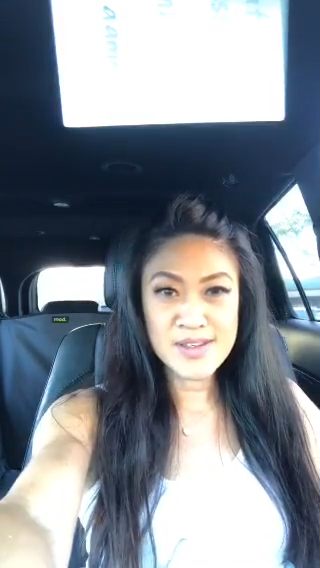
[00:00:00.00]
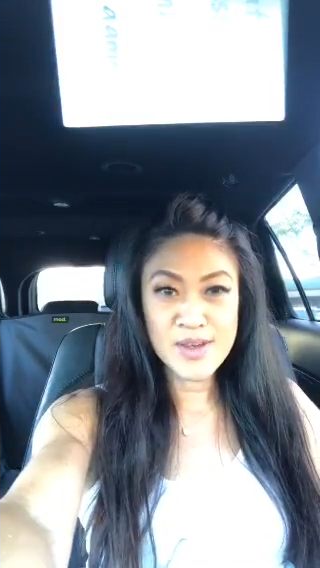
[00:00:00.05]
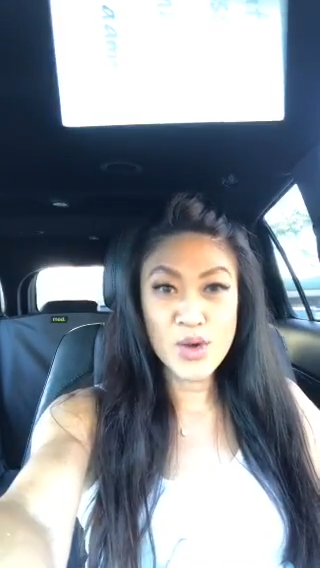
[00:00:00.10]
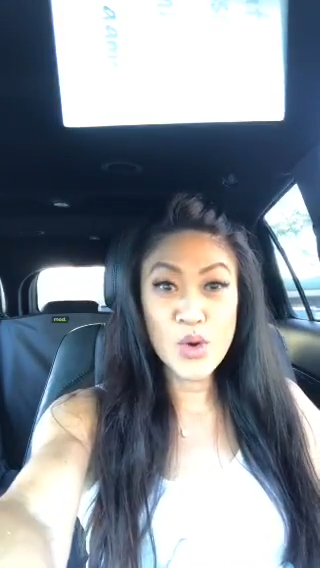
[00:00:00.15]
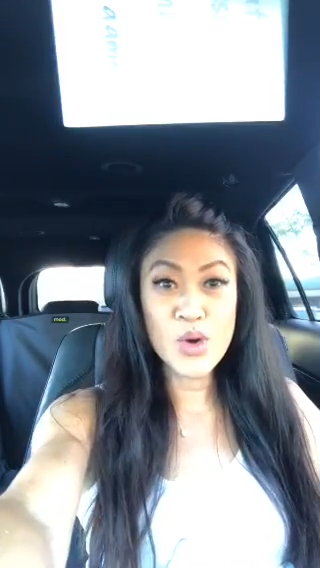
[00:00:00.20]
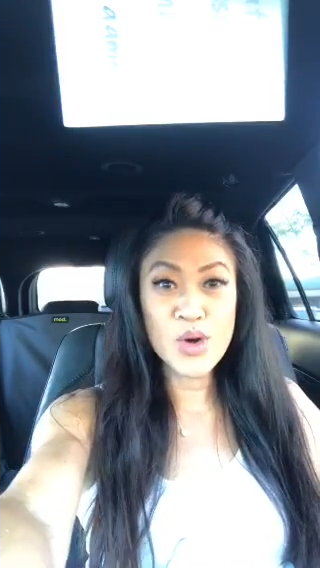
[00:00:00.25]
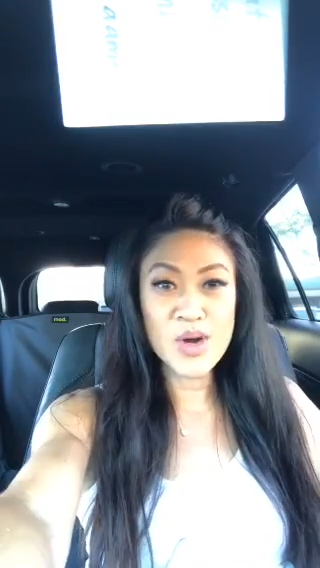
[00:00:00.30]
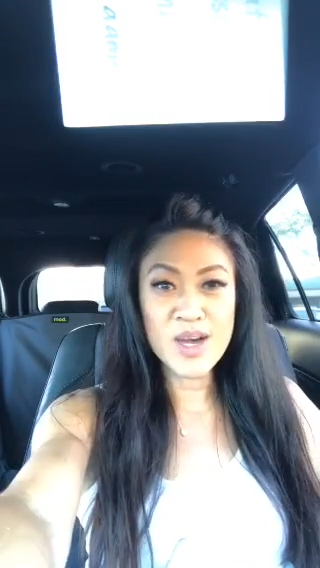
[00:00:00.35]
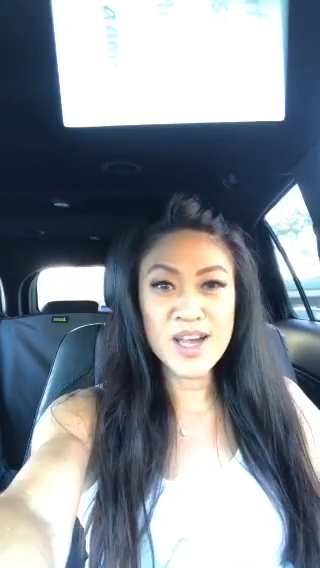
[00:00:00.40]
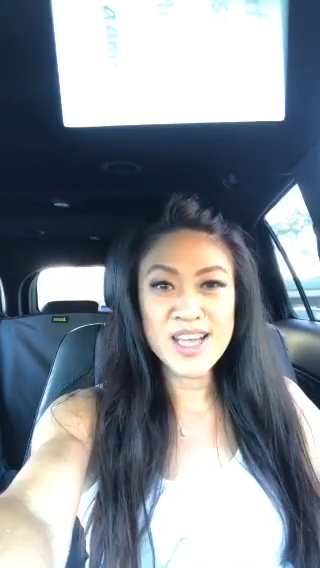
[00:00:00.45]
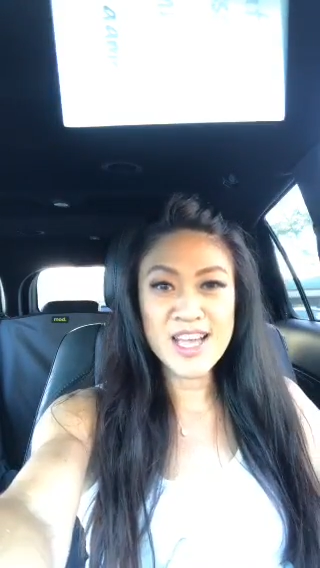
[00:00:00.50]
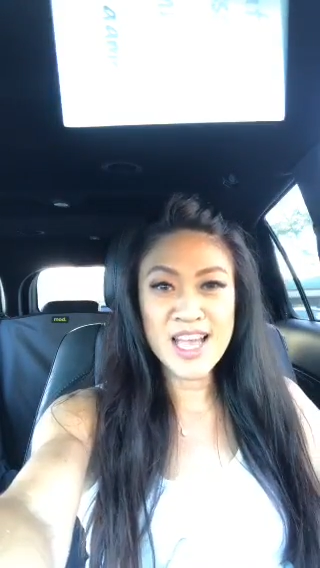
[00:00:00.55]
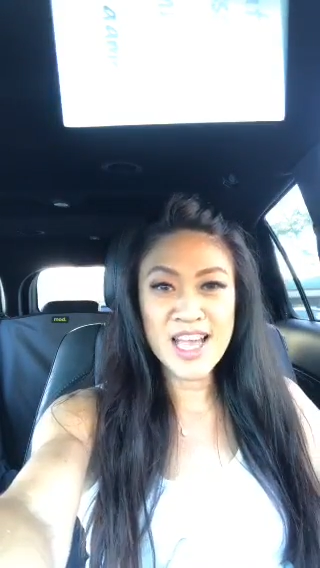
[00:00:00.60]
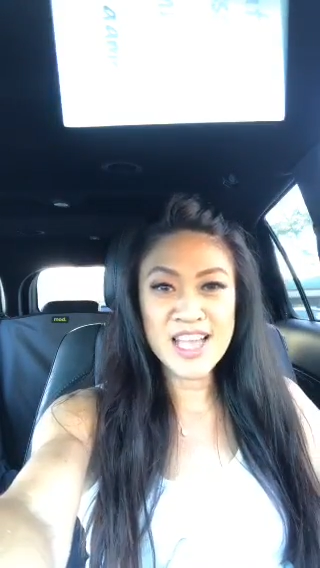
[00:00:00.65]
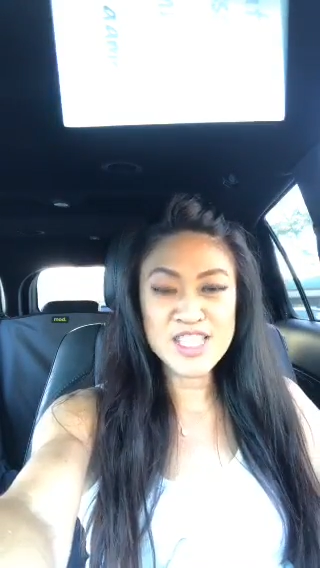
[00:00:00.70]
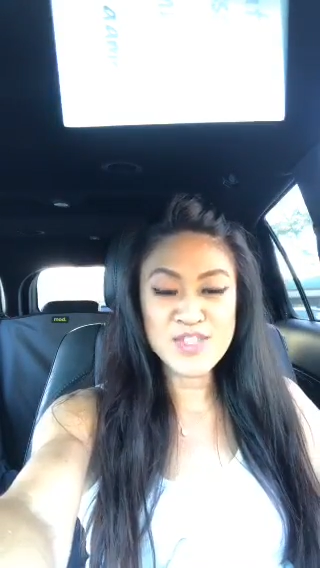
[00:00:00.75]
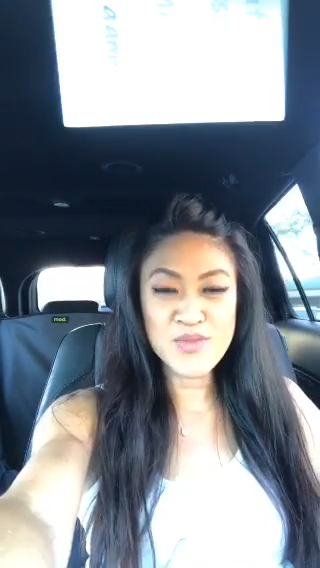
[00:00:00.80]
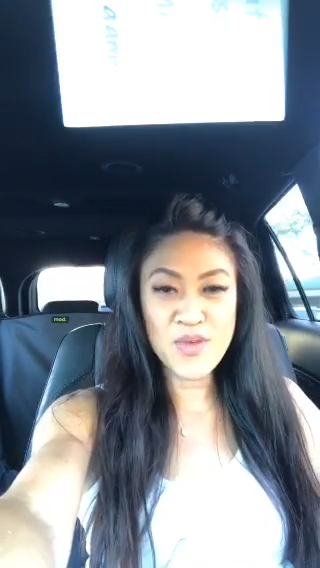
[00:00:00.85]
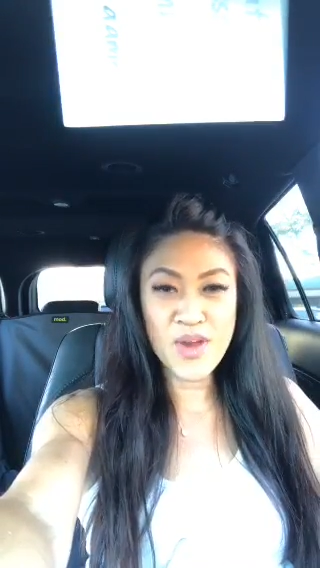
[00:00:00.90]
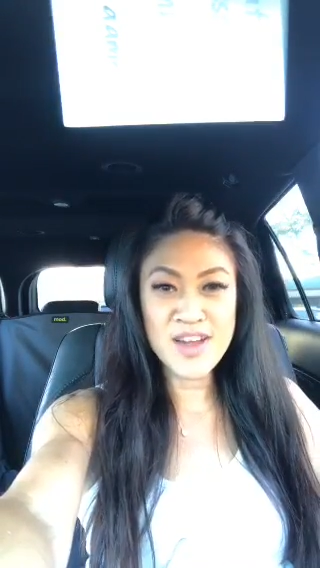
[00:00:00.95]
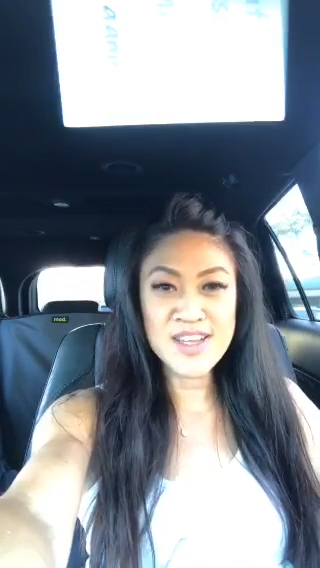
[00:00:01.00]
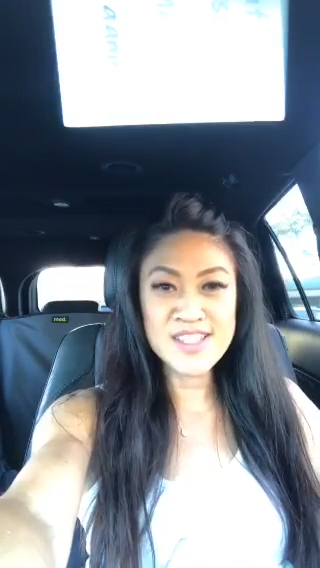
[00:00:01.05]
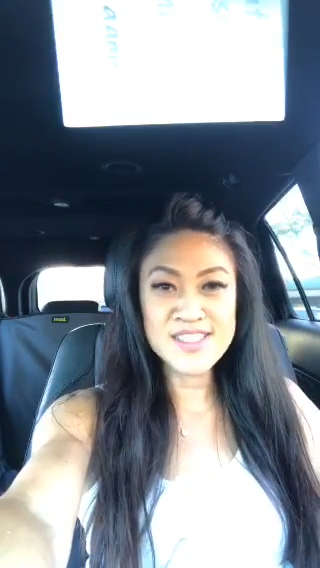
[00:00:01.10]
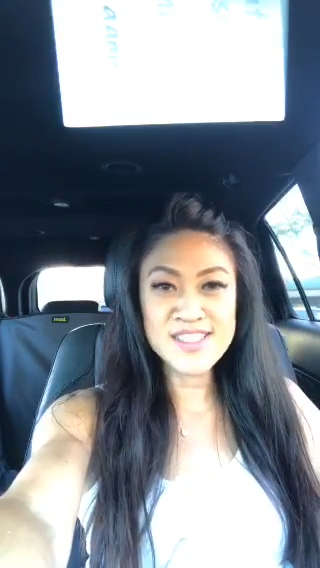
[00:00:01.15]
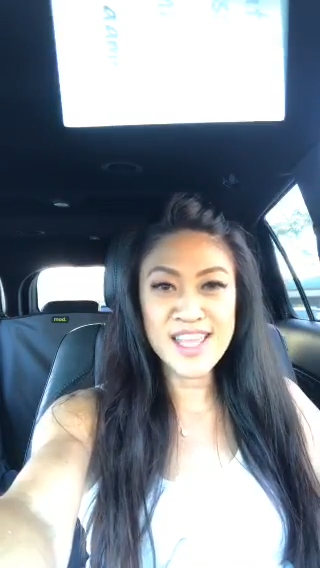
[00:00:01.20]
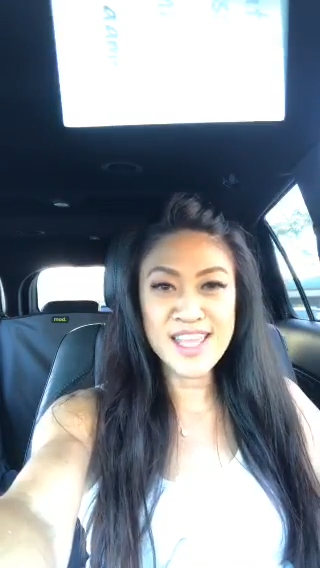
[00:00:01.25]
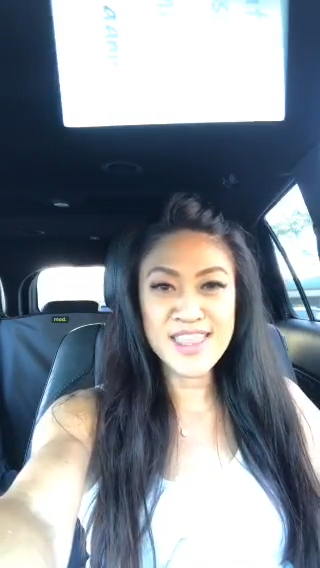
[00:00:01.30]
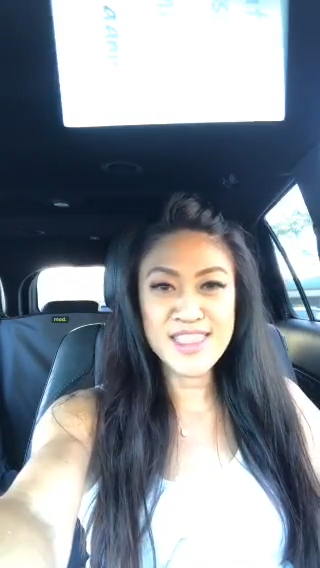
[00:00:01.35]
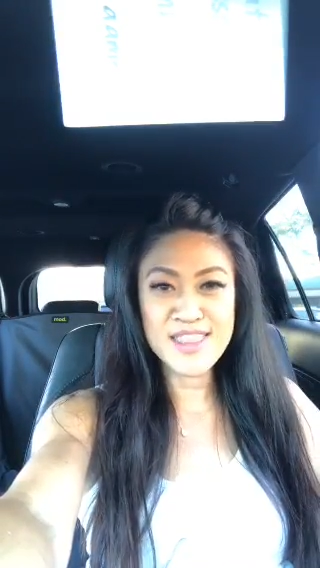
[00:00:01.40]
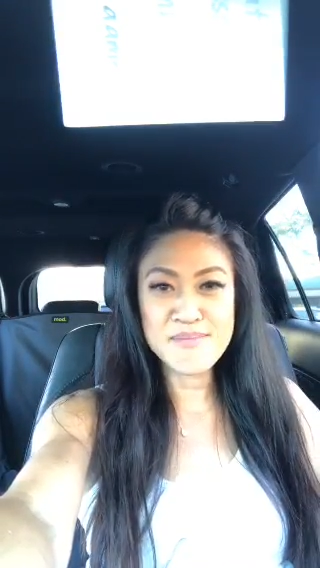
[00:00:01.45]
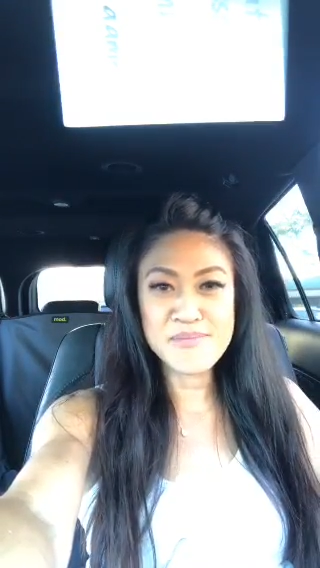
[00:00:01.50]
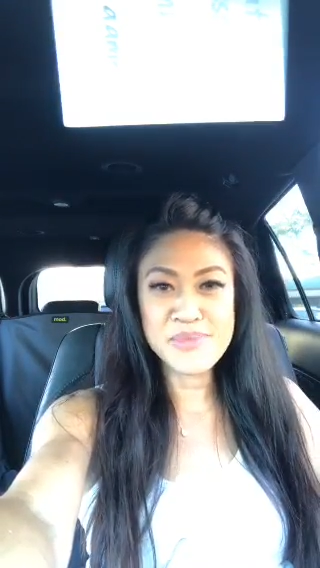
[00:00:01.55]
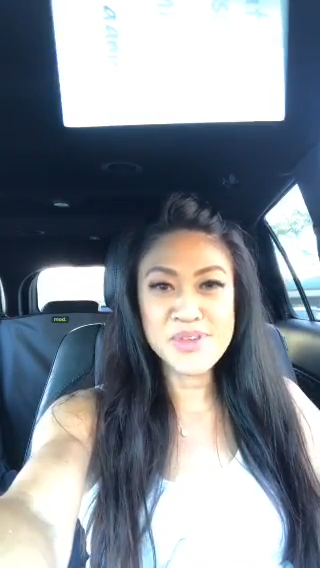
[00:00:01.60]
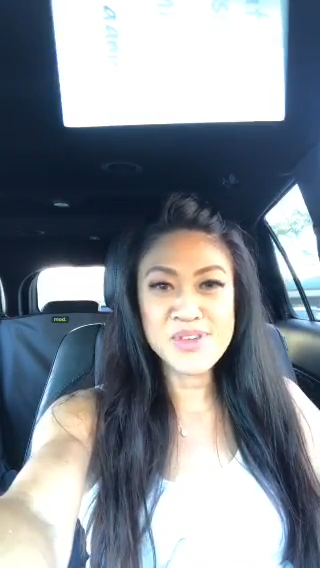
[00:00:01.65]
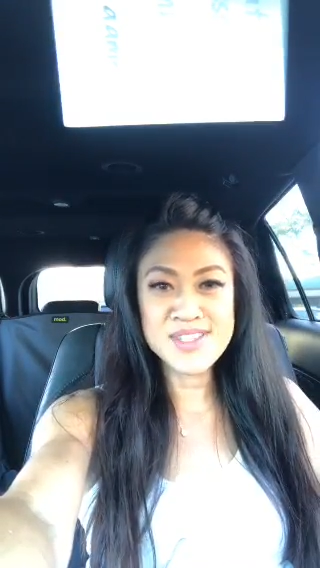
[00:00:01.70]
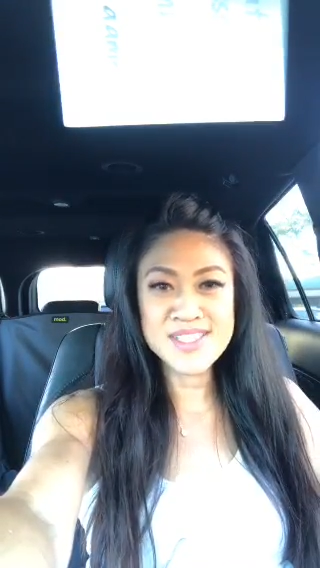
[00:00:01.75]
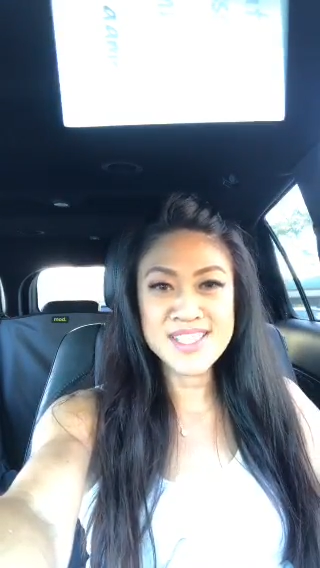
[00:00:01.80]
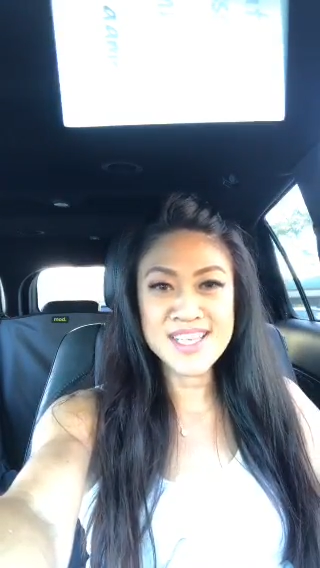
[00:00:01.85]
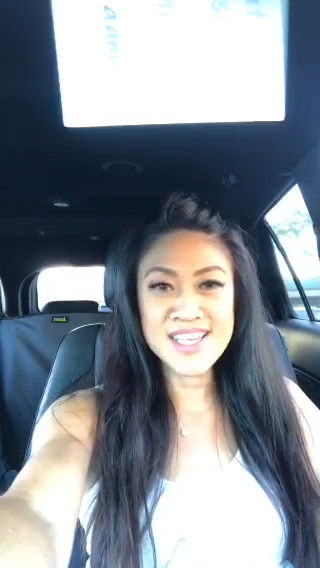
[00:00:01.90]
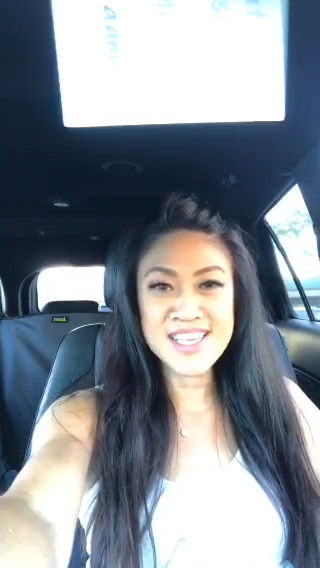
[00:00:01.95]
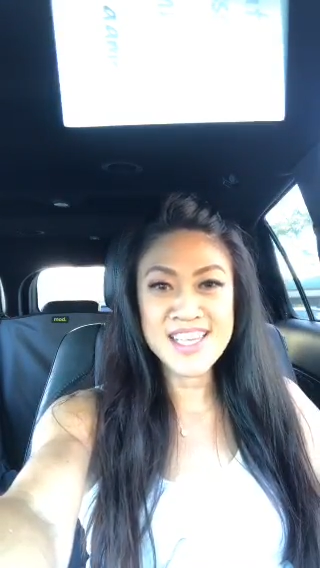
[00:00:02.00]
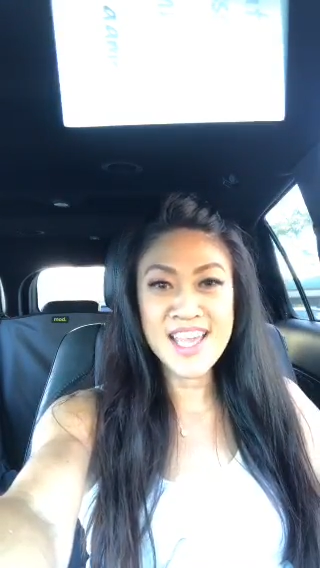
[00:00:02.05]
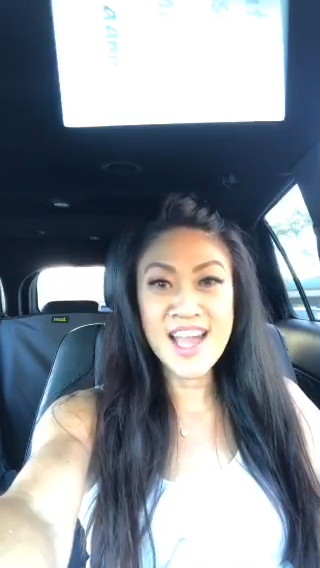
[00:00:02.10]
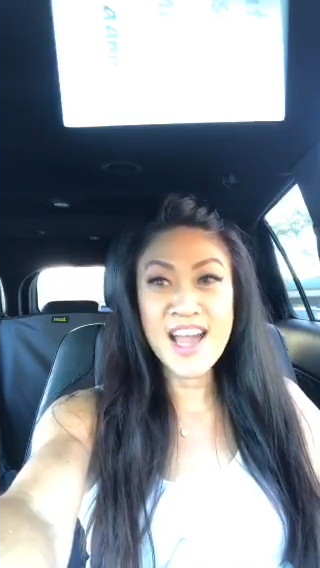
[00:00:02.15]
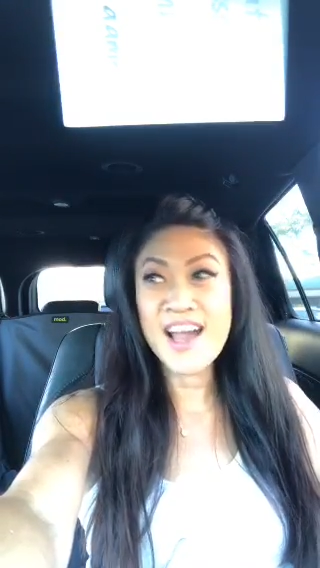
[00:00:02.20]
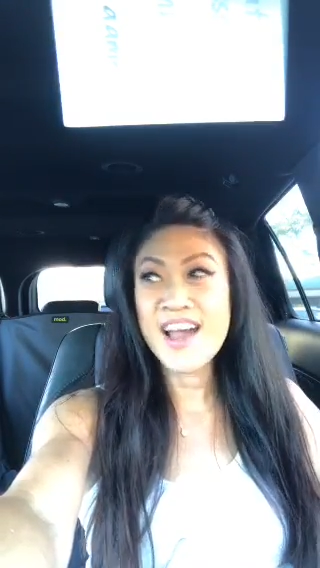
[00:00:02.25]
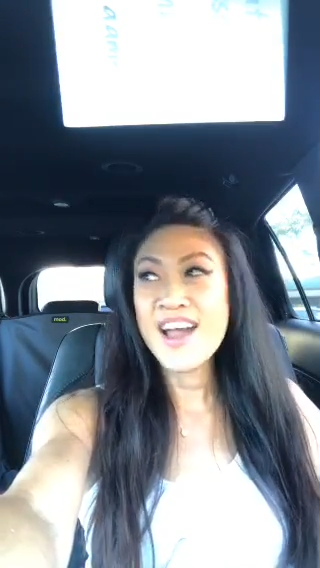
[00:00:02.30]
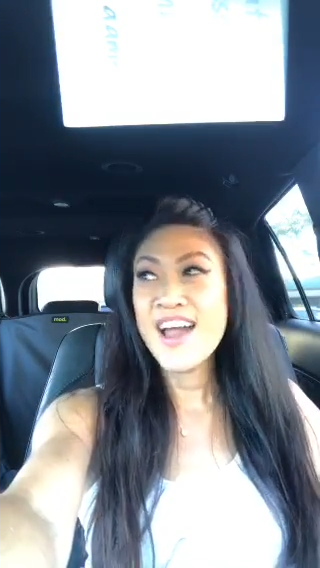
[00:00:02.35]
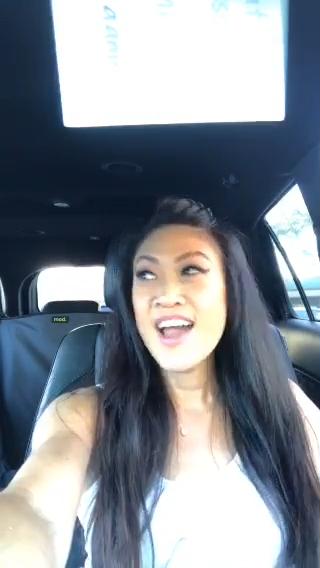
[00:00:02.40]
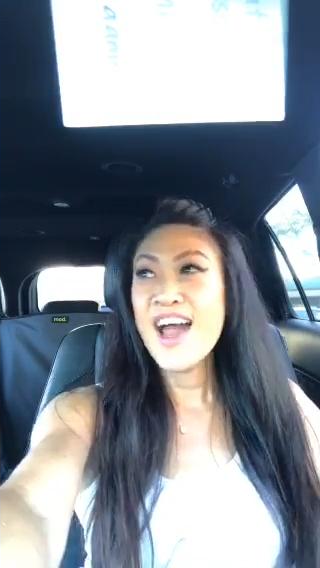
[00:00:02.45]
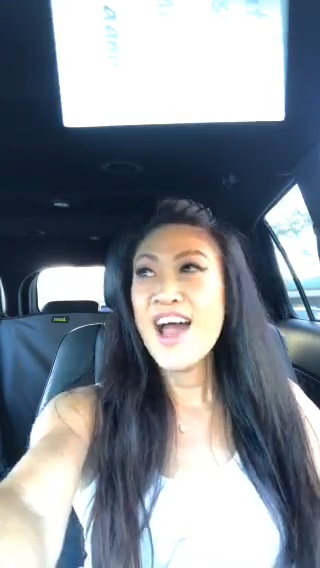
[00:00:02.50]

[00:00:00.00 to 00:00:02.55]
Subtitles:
Oh, as far as like the music, yeah.